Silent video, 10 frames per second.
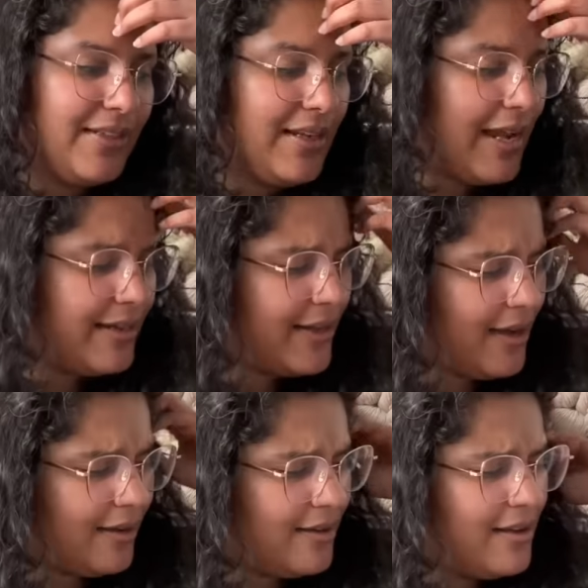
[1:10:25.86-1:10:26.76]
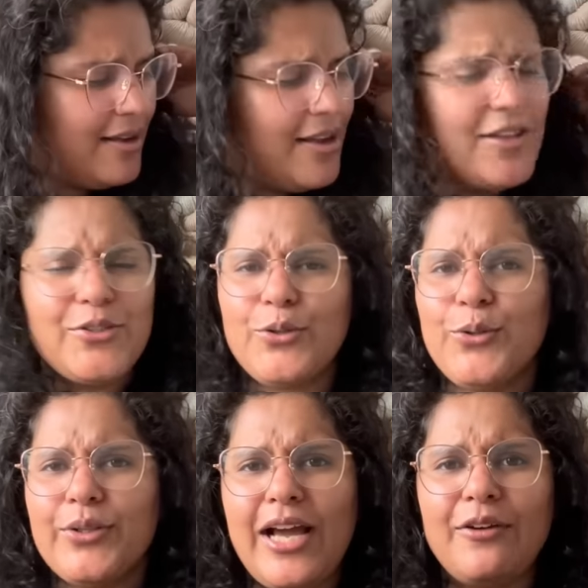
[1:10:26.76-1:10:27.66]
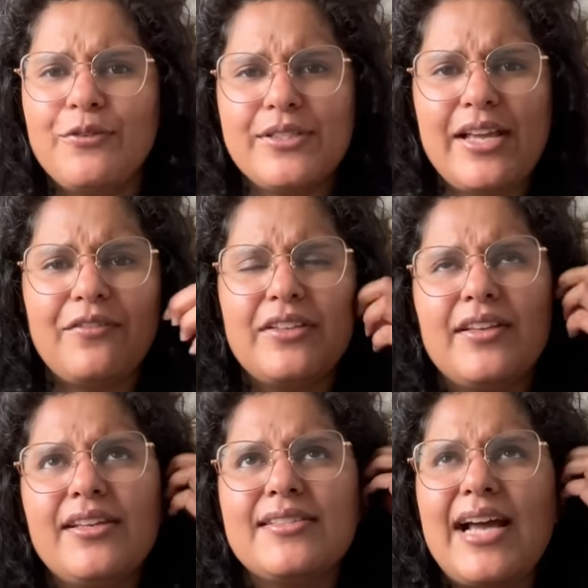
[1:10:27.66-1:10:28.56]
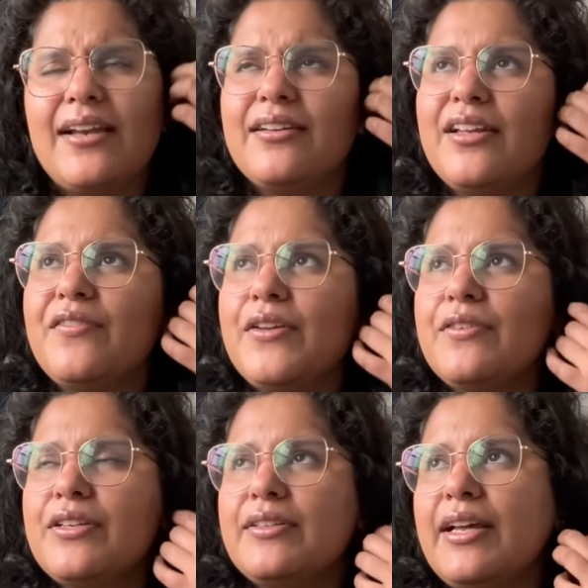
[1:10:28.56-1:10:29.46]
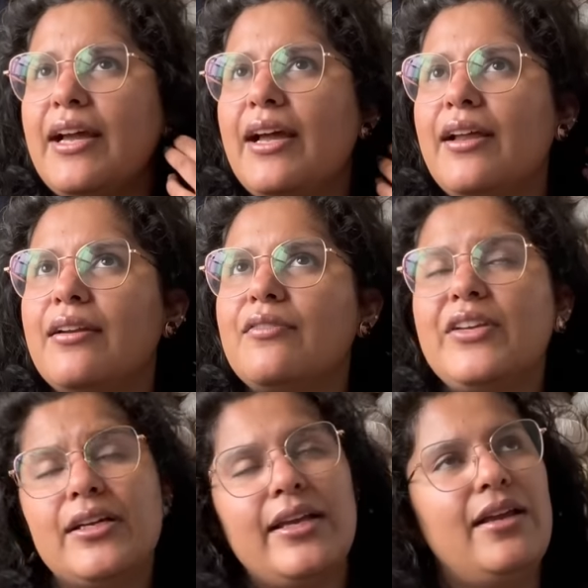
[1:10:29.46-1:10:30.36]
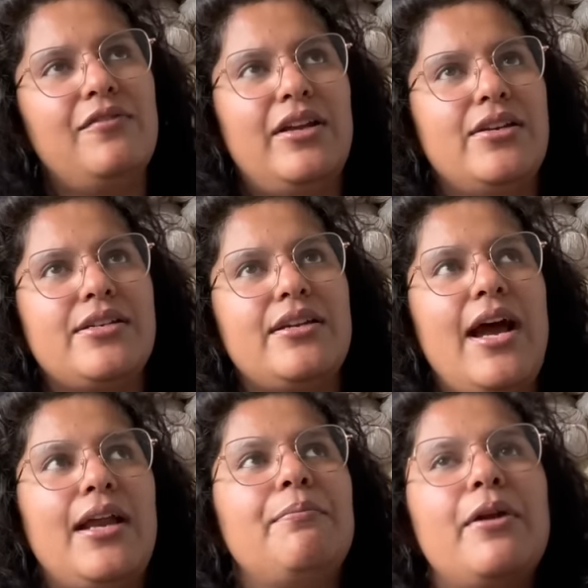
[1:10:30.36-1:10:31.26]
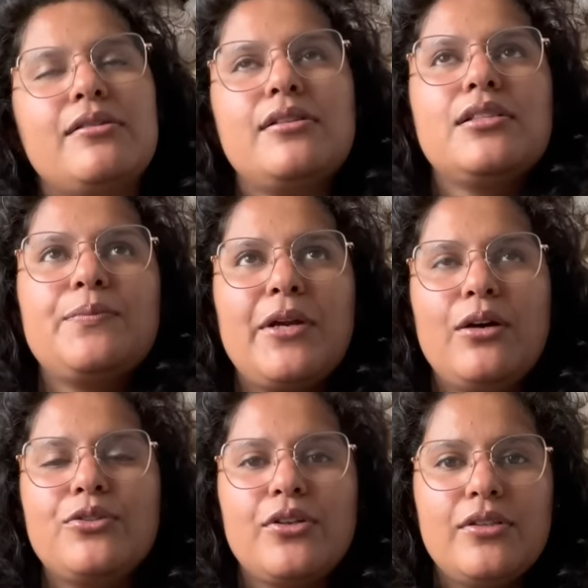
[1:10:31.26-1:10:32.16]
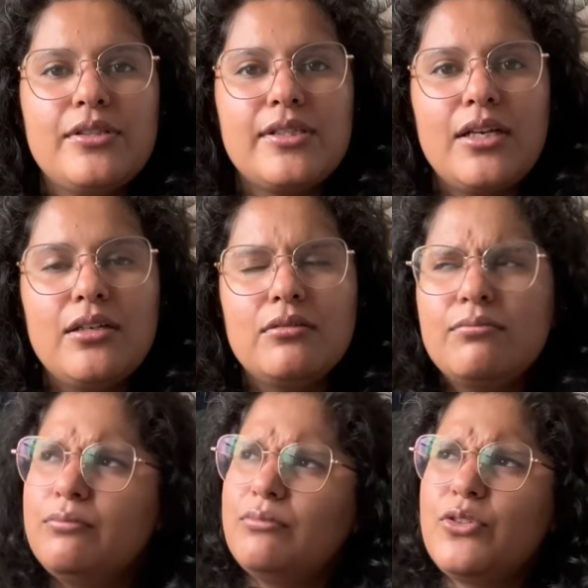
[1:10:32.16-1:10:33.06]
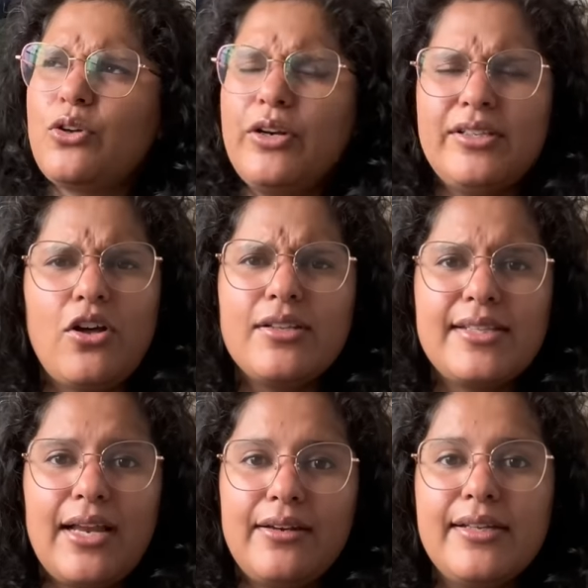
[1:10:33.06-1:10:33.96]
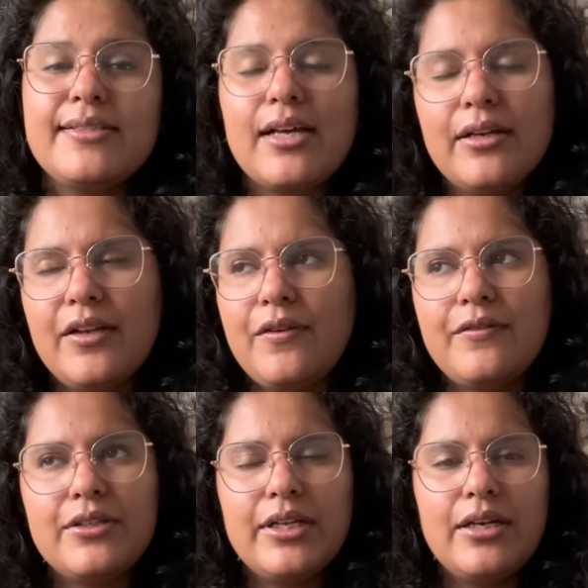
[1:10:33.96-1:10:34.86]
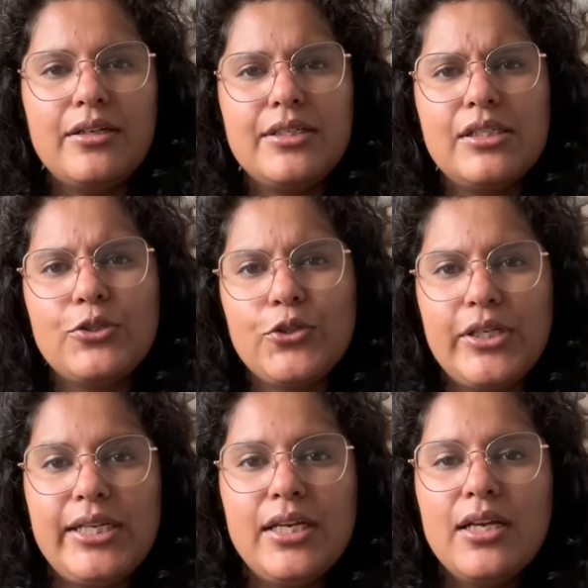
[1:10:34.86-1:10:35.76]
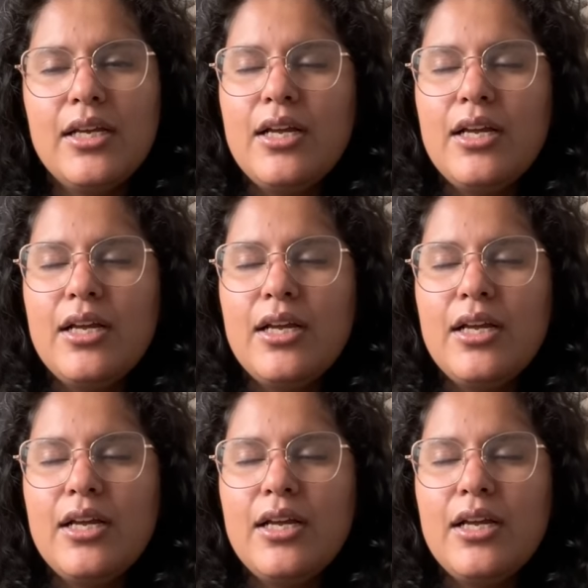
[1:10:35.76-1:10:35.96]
And yeah, so that was everything. Saturday we were there. We again went and had Brussels sprouts on Sunday we were there until 3.